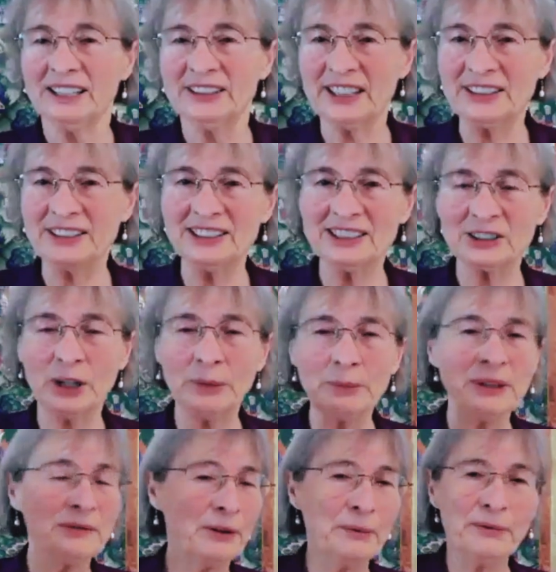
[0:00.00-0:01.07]
that is
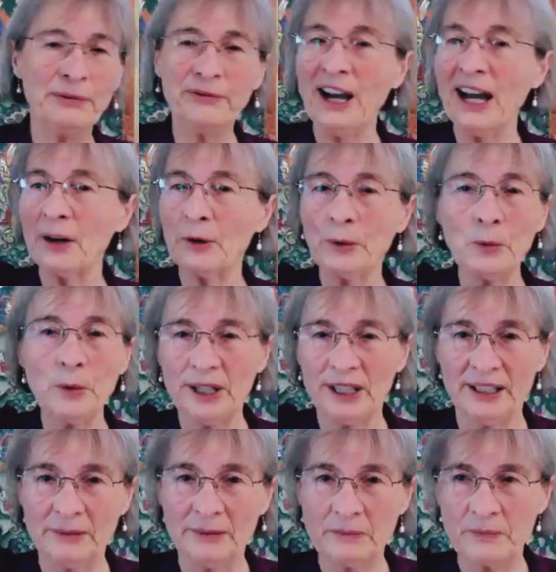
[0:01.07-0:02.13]
coming from far
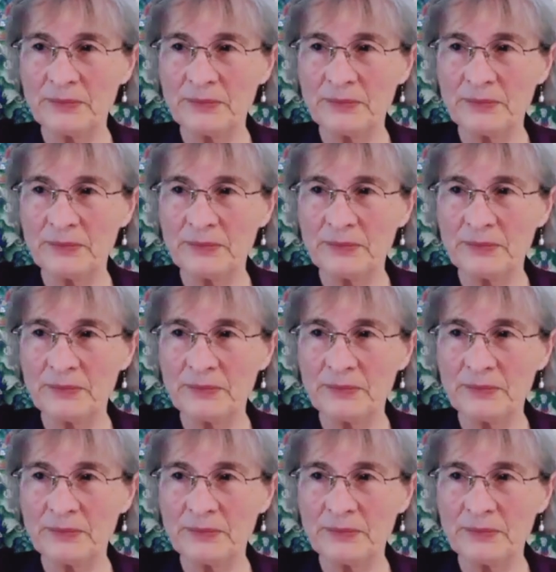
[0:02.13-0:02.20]
away.